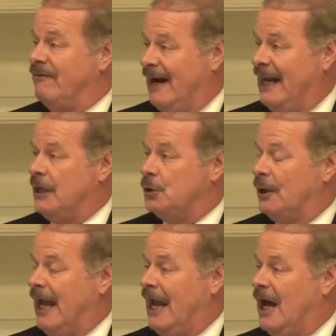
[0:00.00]
financial
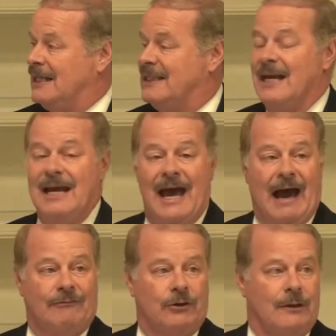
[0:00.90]
chaos
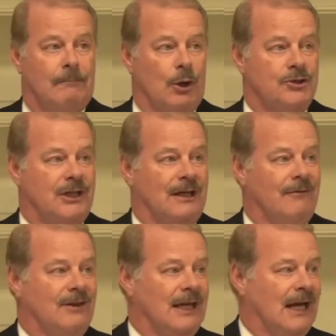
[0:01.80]
after the bursting
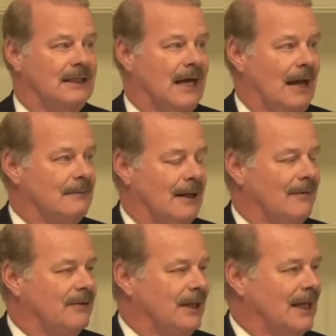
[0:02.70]
of the
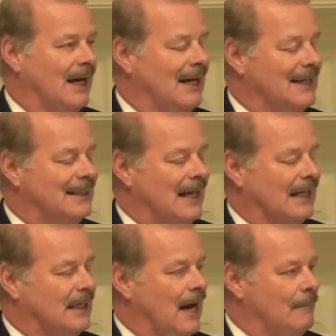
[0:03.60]

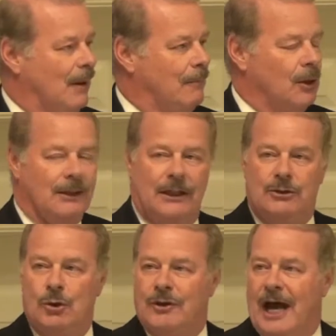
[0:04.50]
dot-com bubble in
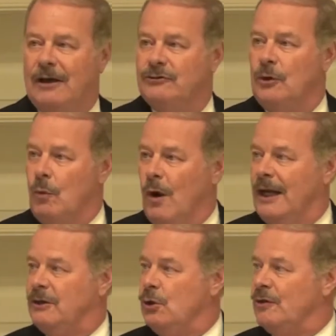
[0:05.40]

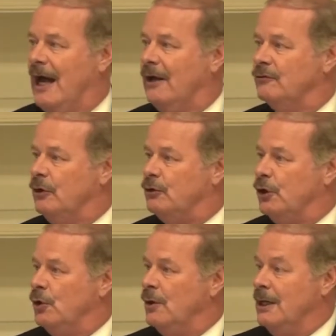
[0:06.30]
2001 and
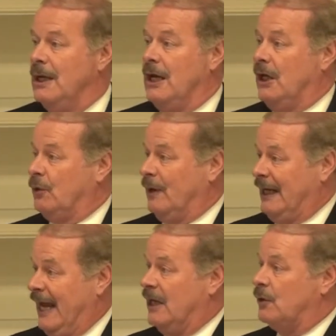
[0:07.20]
2002. He
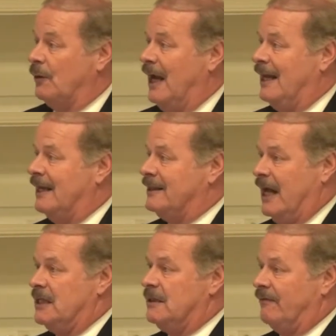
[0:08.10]
again created
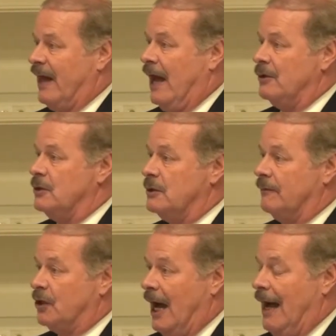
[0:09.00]
tens of thousands
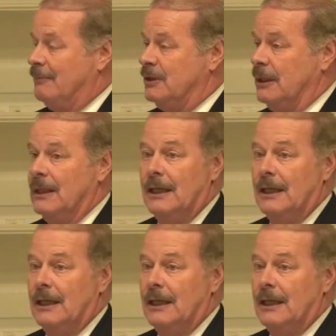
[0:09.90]
of jobs.